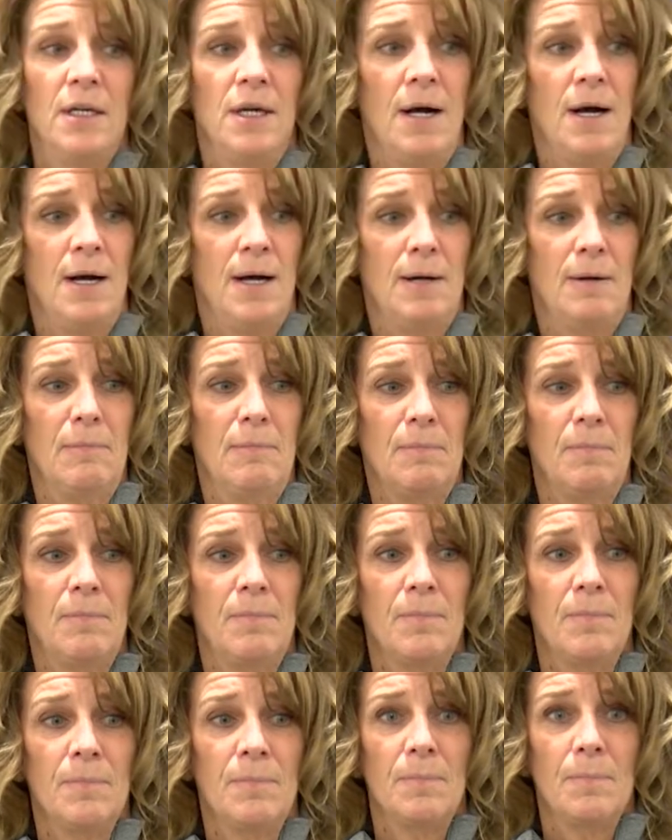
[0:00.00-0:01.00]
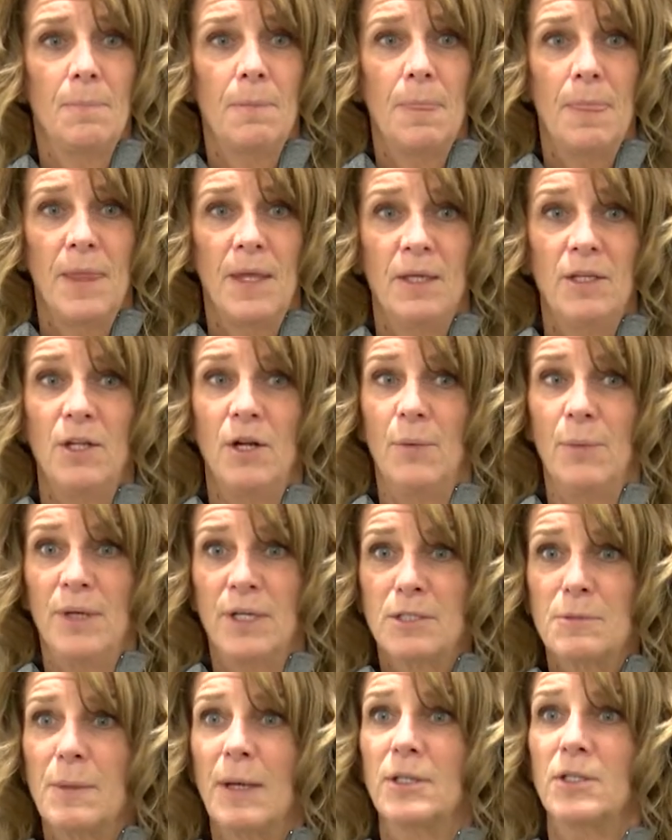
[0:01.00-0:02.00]
You know, we
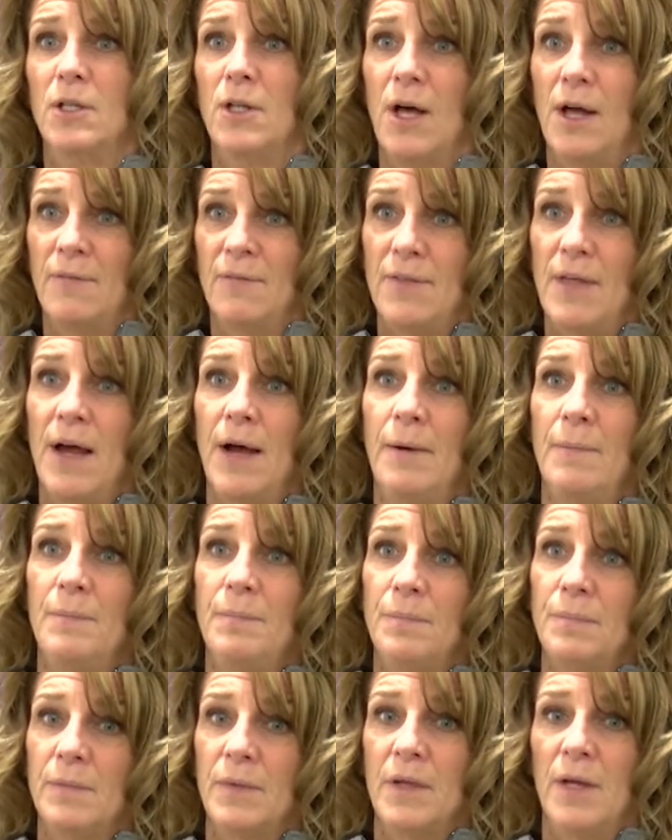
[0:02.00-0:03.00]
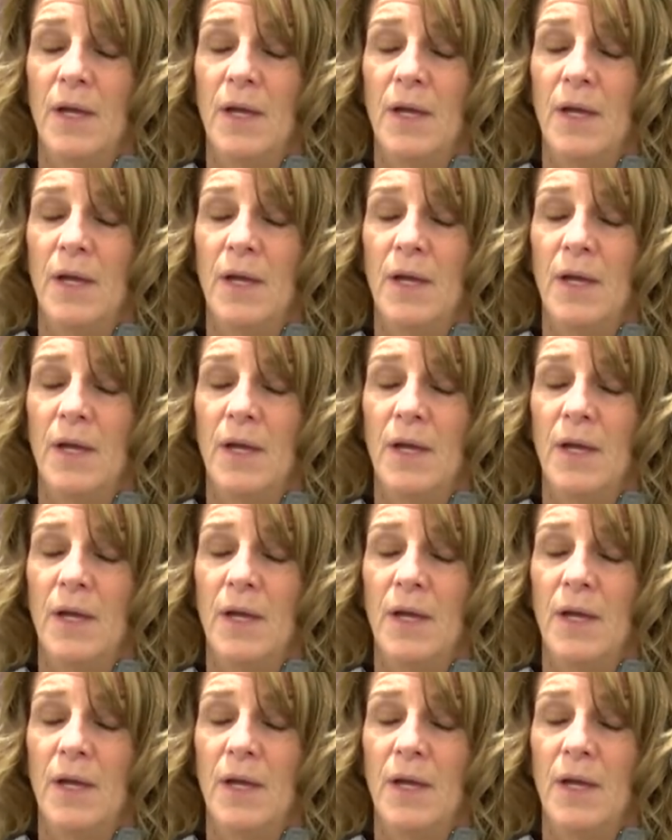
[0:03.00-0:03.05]
expect a lot of them.